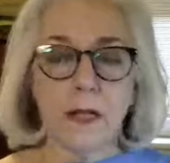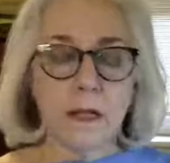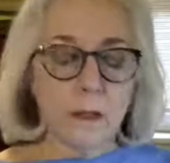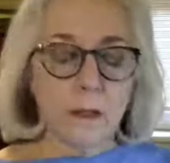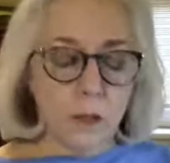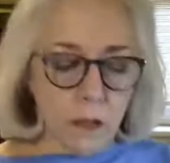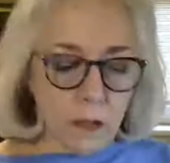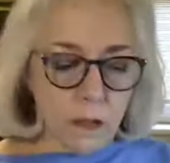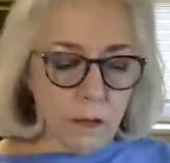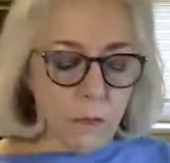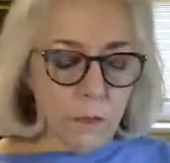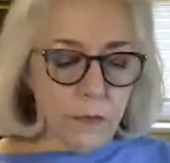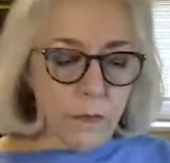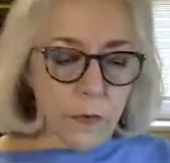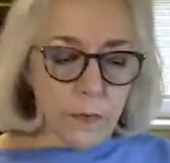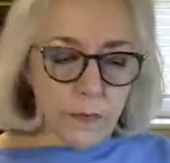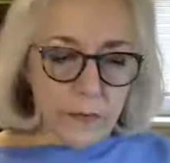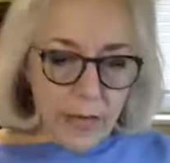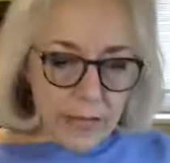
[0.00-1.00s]
Look,
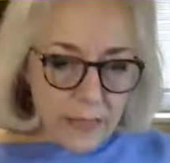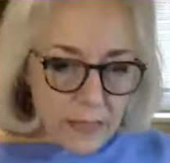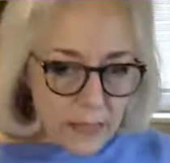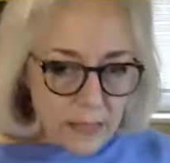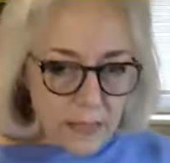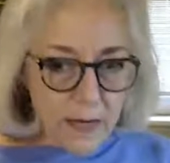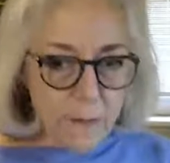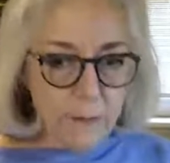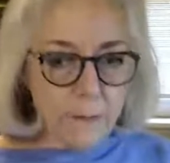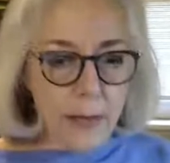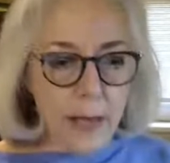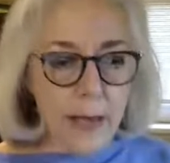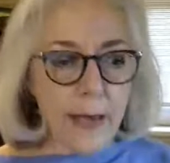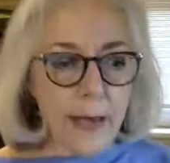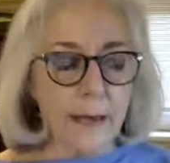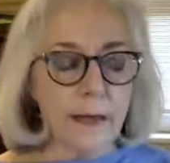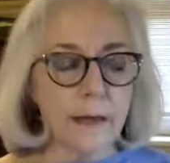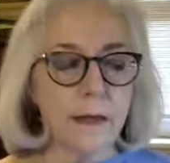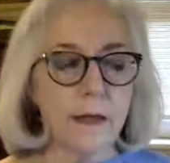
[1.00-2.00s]
we've got to step
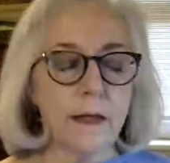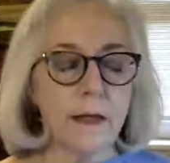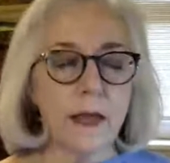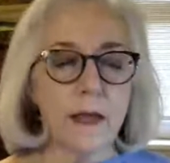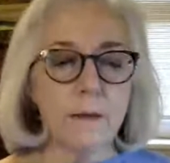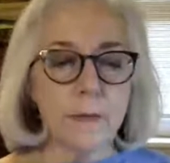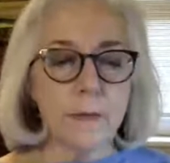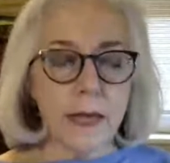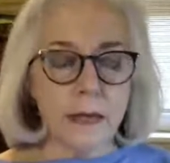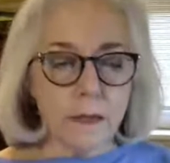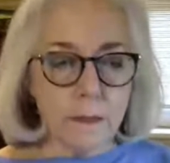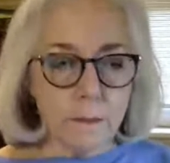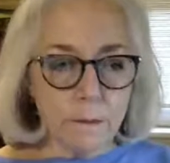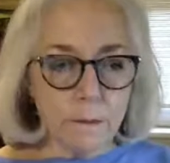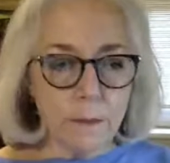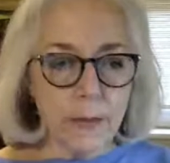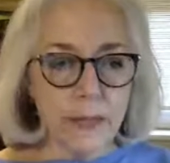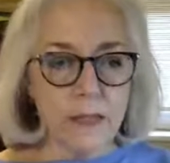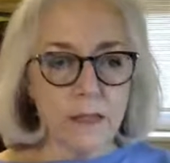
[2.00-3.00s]
back and make
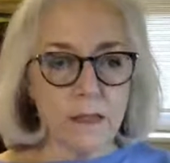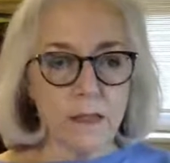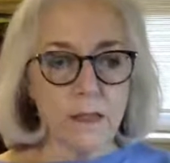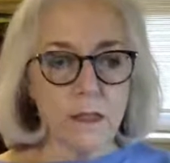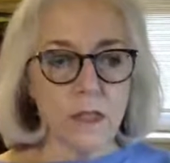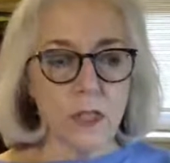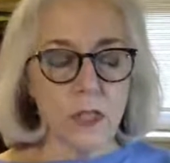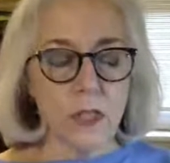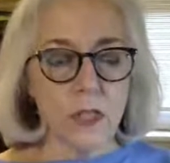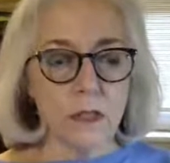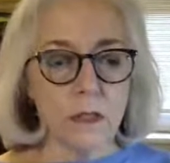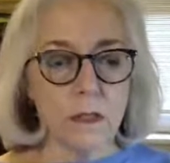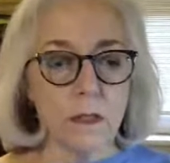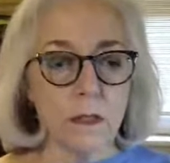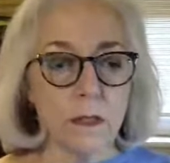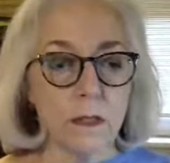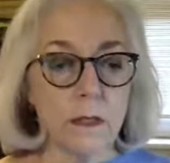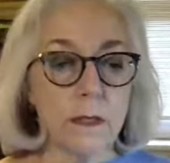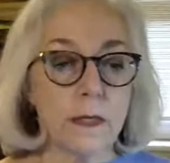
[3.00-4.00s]
the best
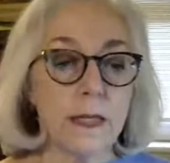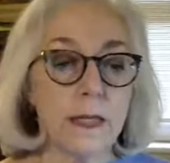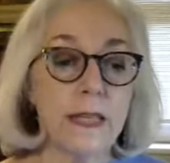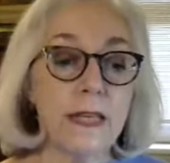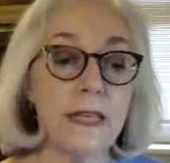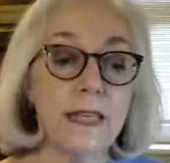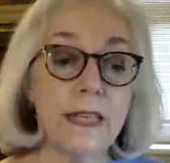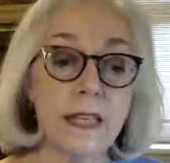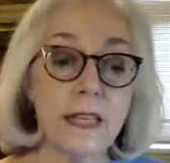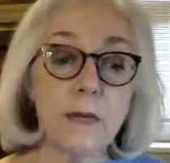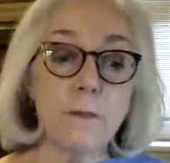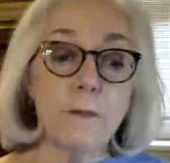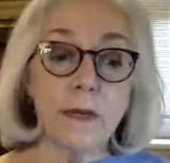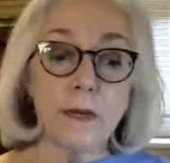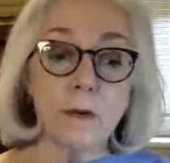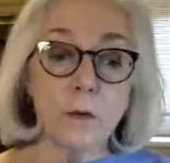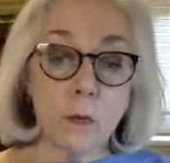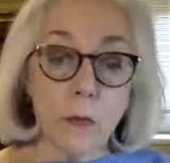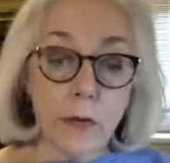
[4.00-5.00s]
decision in
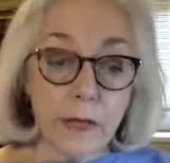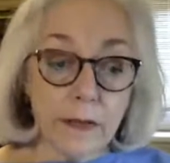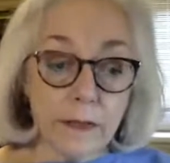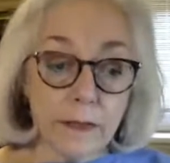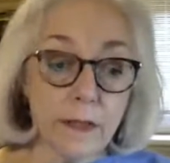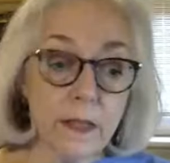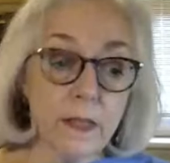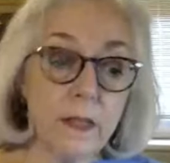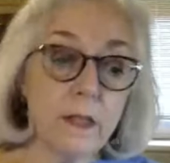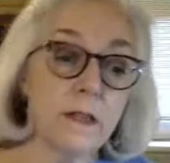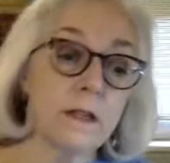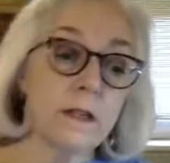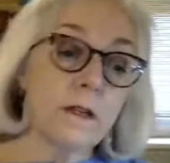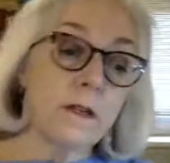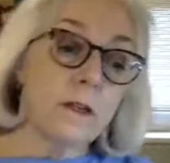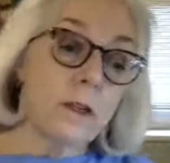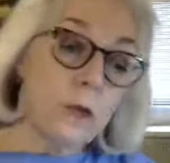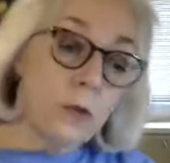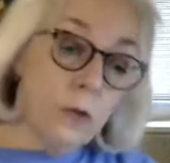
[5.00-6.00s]
keeping with
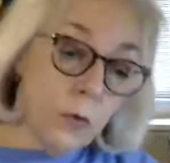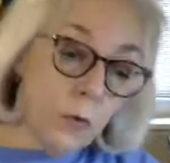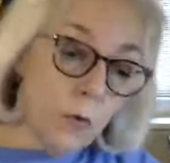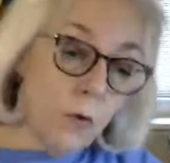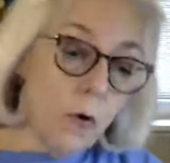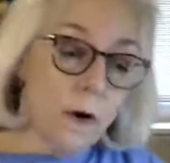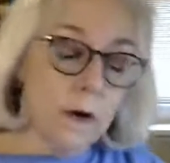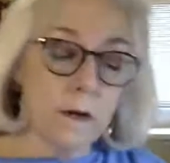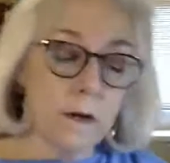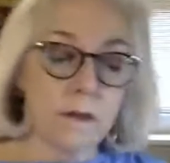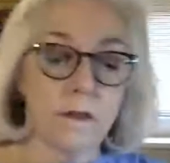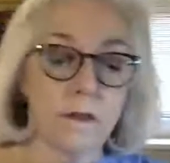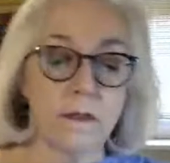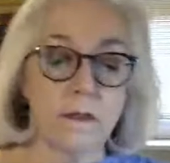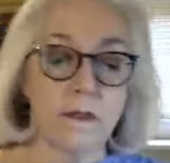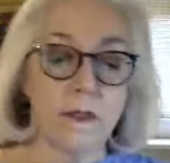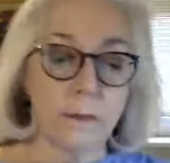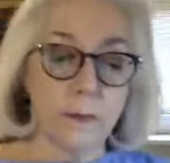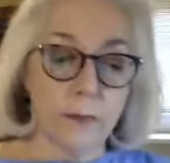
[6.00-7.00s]

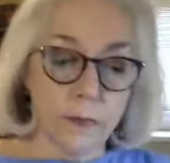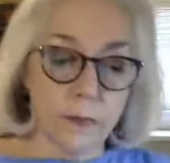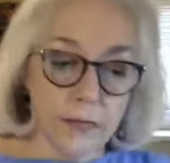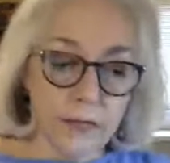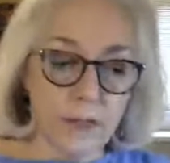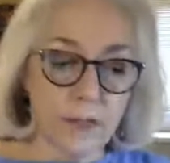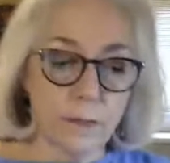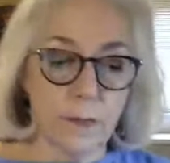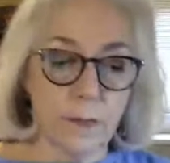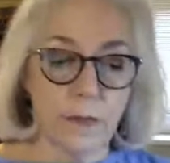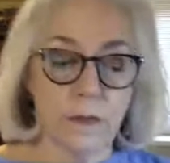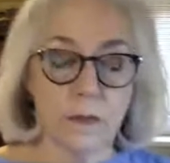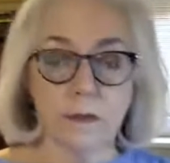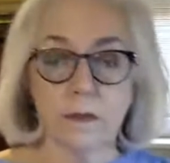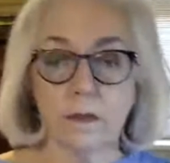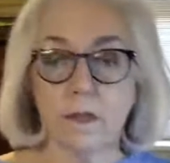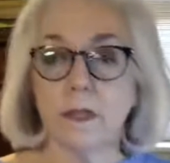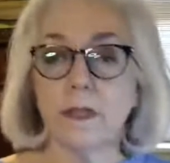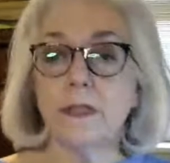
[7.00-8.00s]
the principal